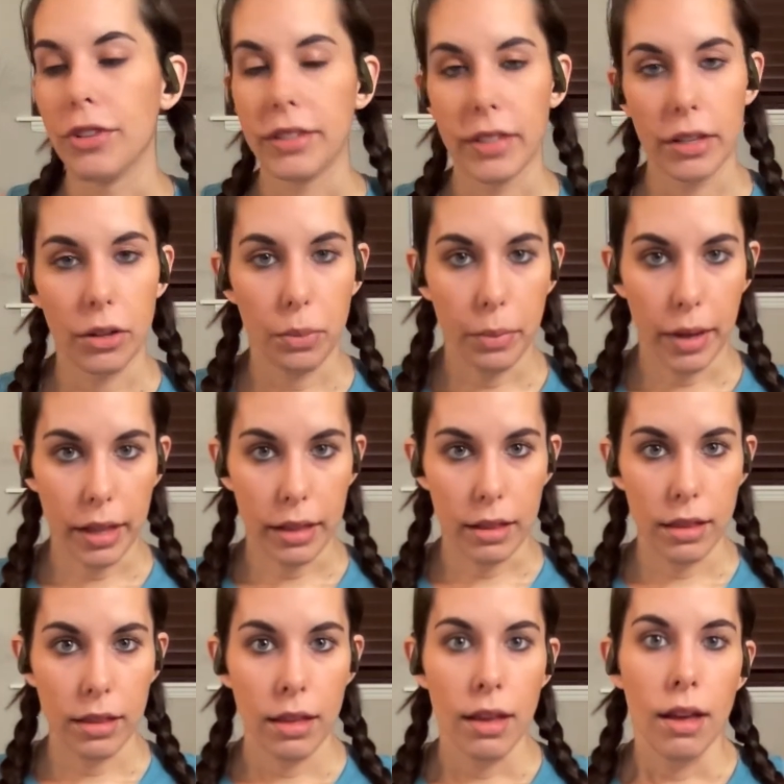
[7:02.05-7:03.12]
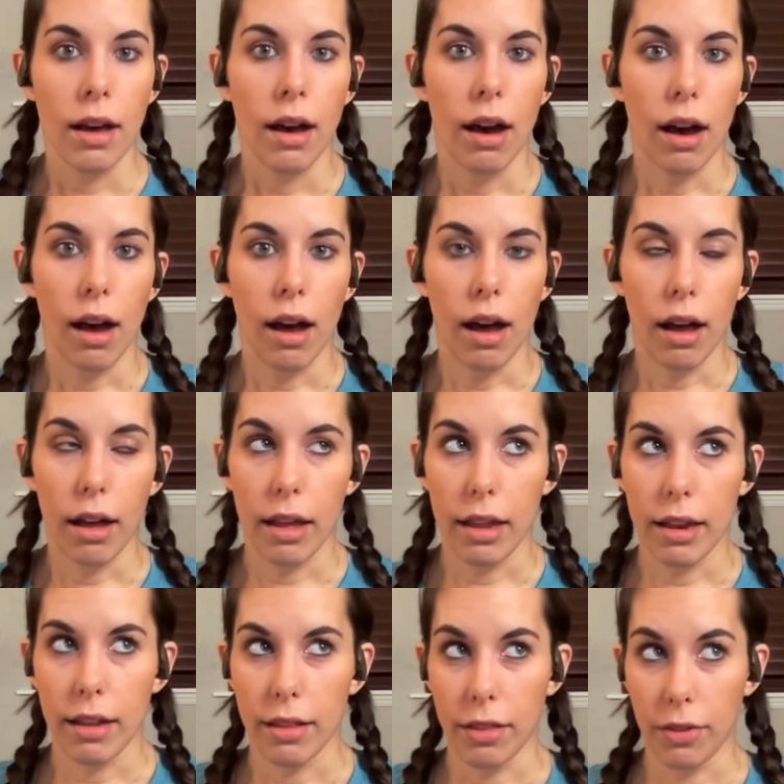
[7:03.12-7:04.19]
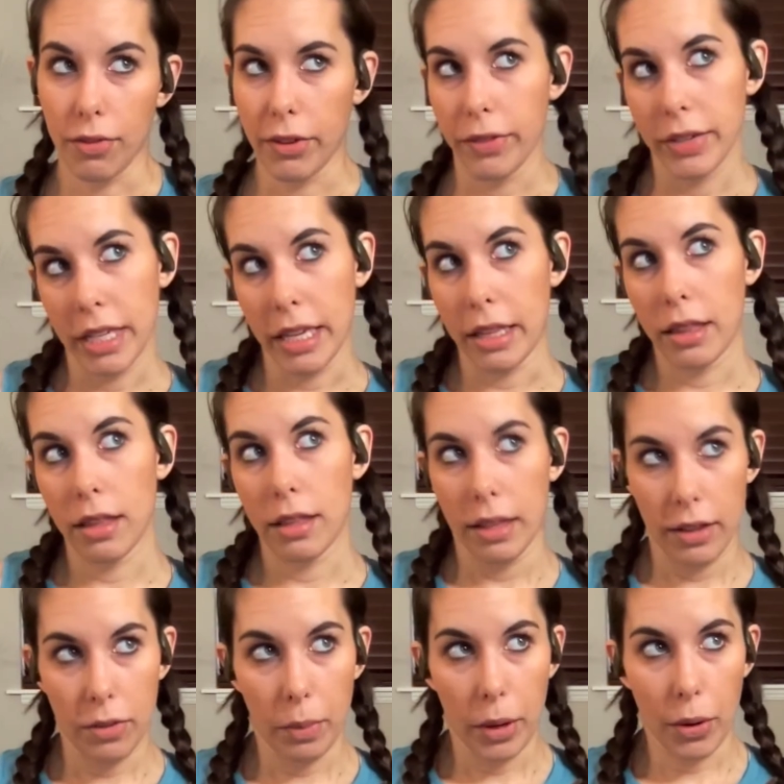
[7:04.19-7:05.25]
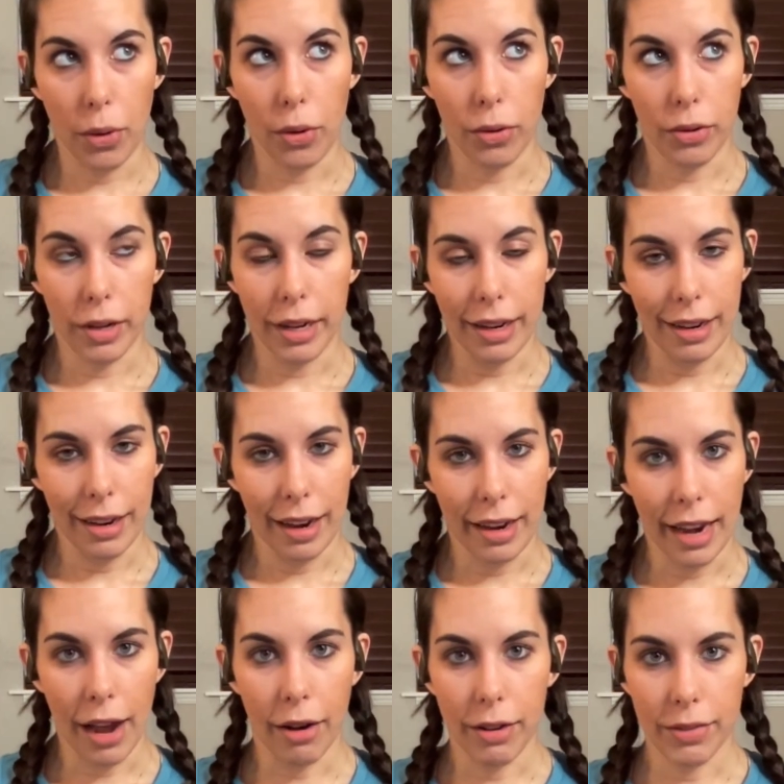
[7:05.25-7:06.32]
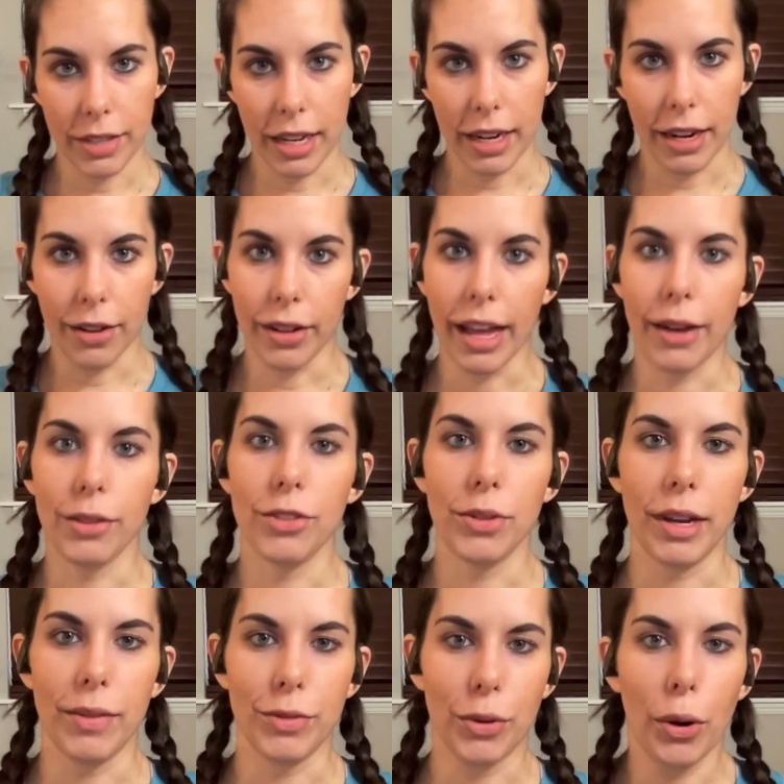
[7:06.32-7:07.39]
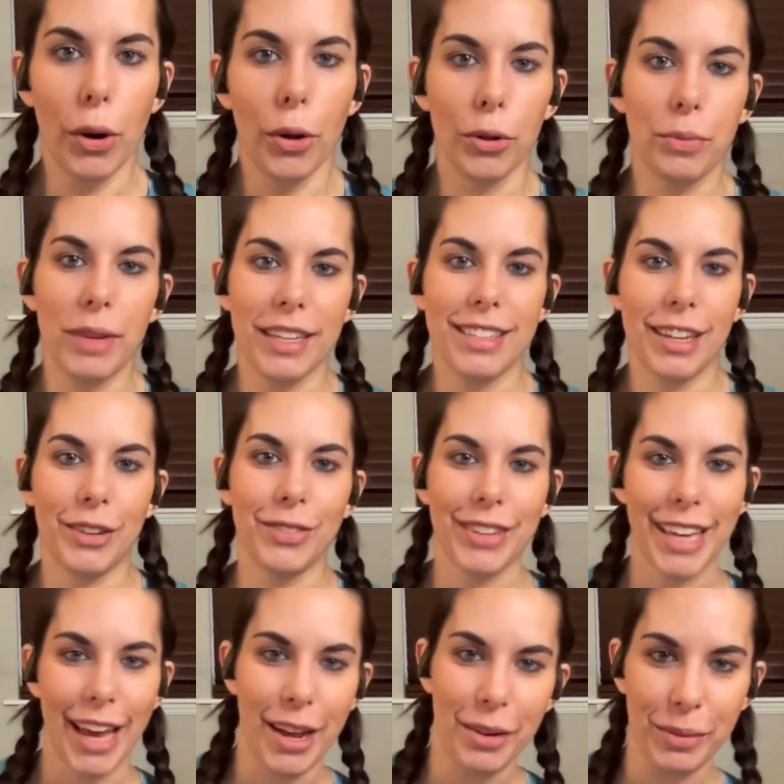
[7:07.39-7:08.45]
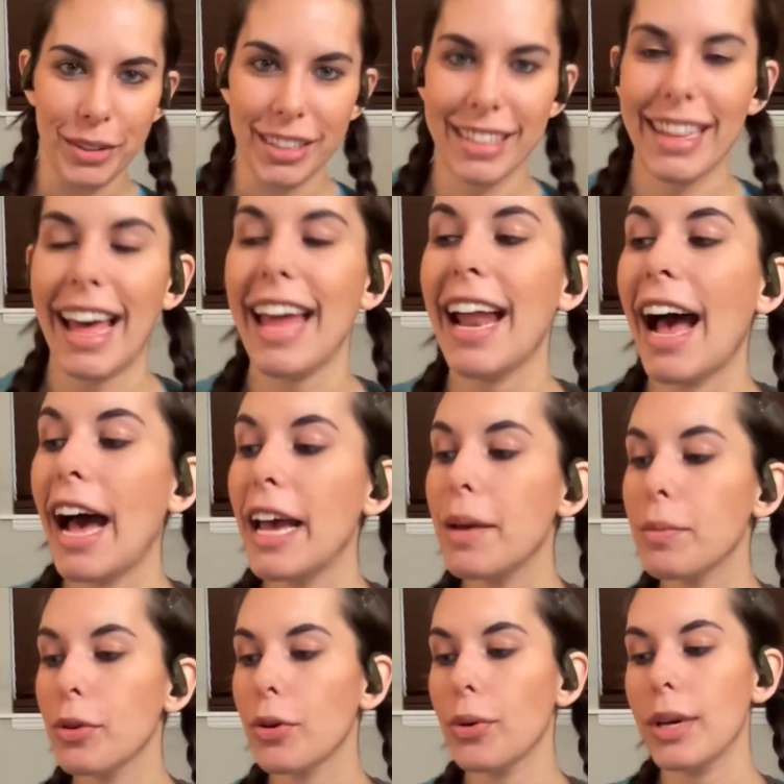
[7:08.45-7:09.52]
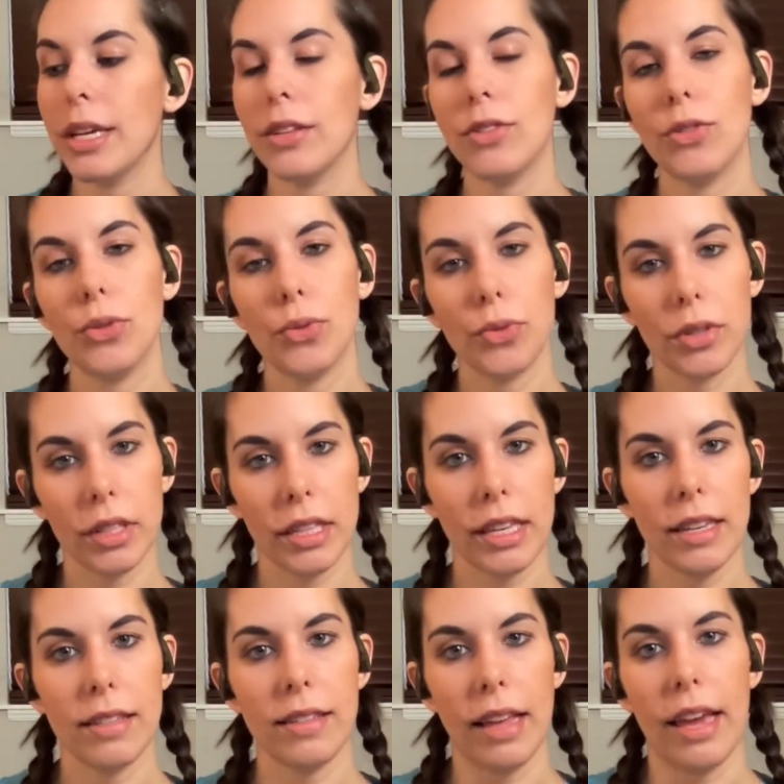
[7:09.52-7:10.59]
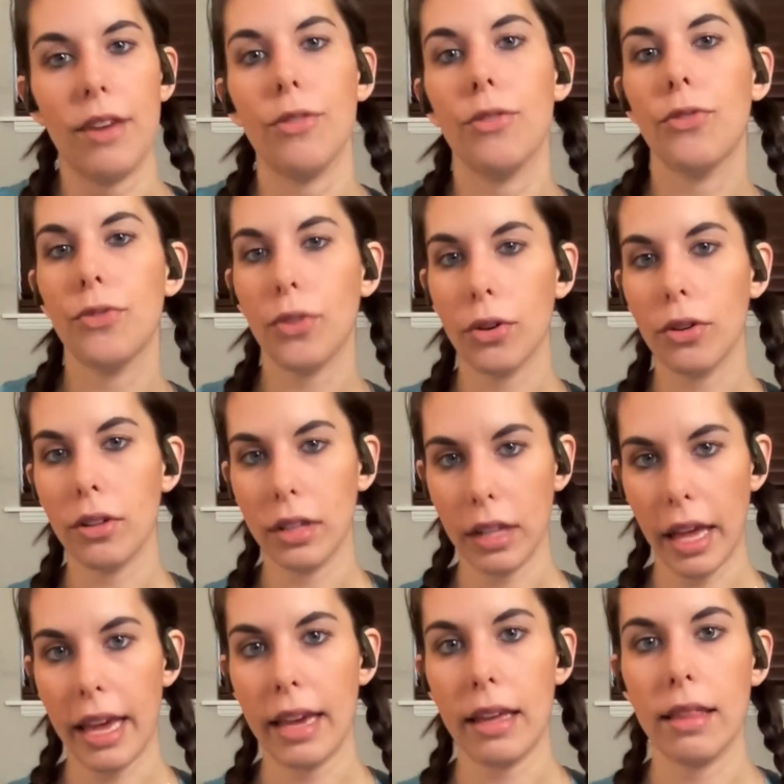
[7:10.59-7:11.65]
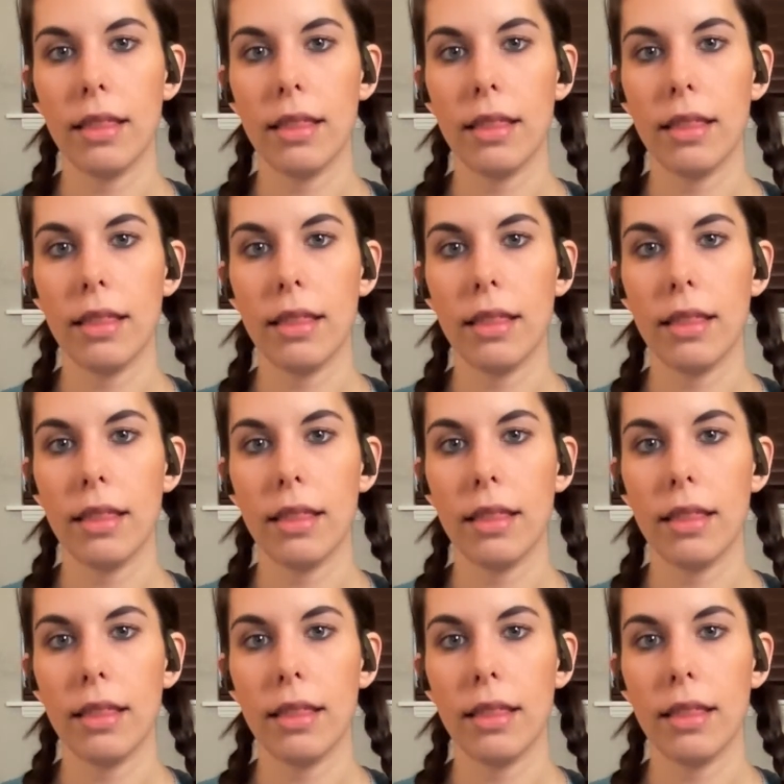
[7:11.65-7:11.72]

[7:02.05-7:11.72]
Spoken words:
single month, on the 15th is my goal, and now I've said it out loud, so I have to hold myself accountable to that. I am going to release a full length